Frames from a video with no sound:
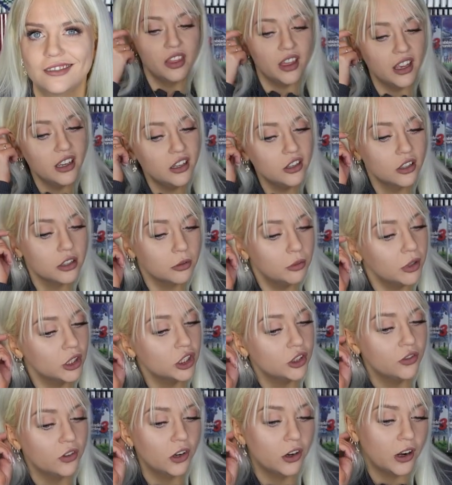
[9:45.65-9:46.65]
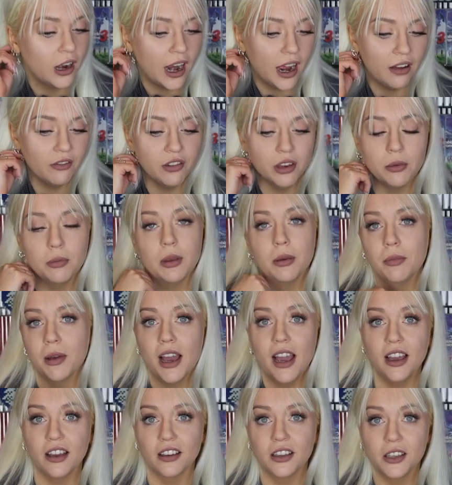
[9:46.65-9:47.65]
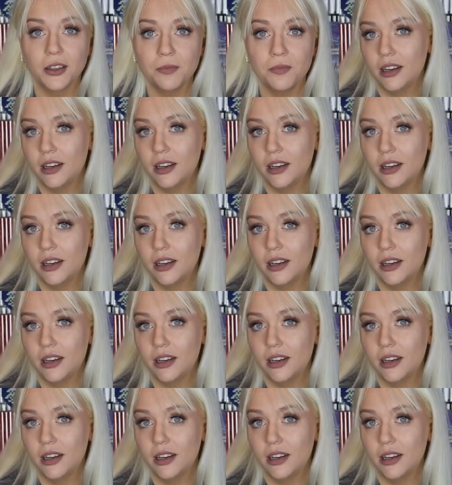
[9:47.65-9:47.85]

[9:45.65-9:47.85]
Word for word: Thank you so much for having me back.